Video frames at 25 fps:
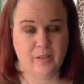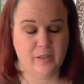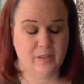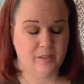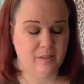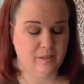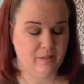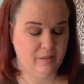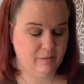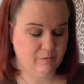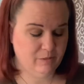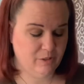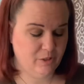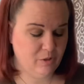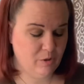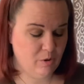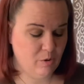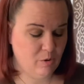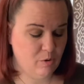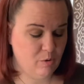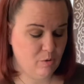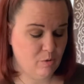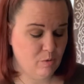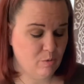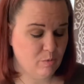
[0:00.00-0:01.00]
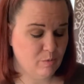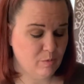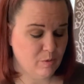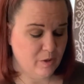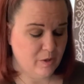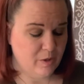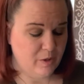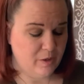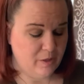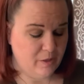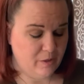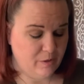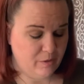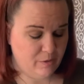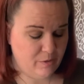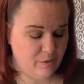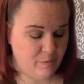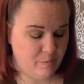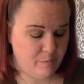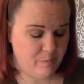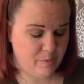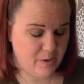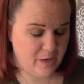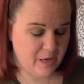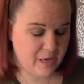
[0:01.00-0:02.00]
So the
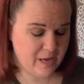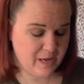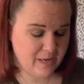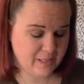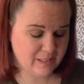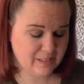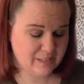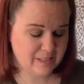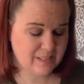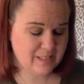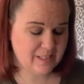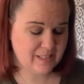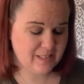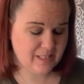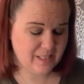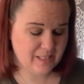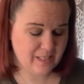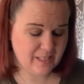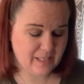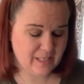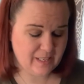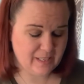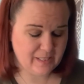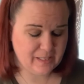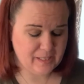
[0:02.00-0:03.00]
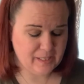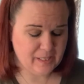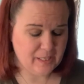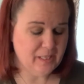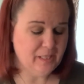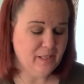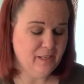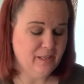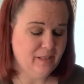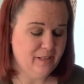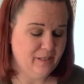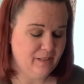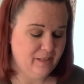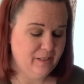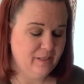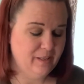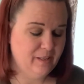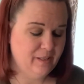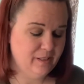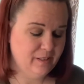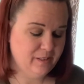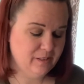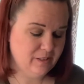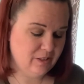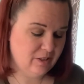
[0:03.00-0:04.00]
best thing
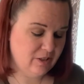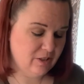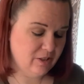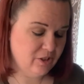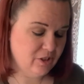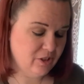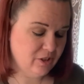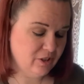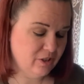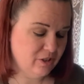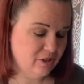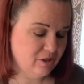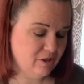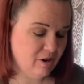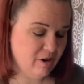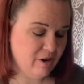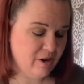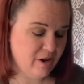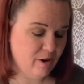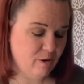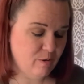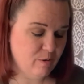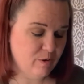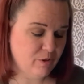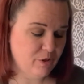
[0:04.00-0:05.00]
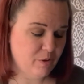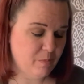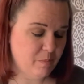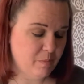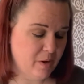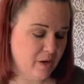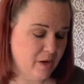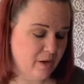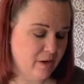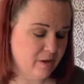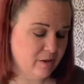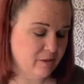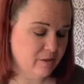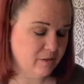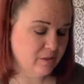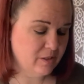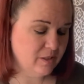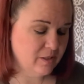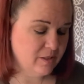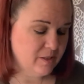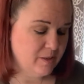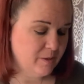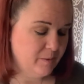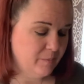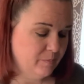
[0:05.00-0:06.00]
is to just start out with a mild,
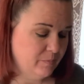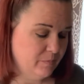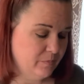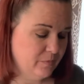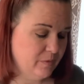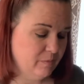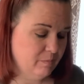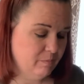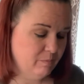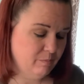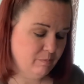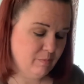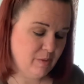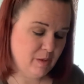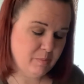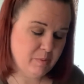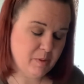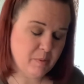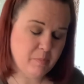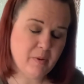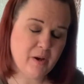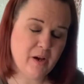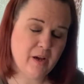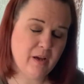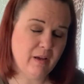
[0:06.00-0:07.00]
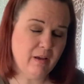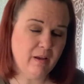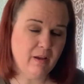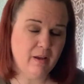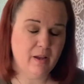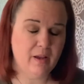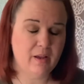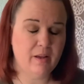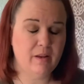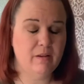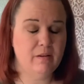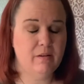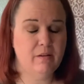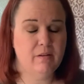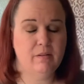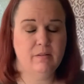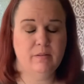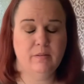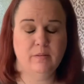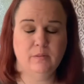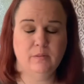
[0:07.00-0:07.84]
maybe buy a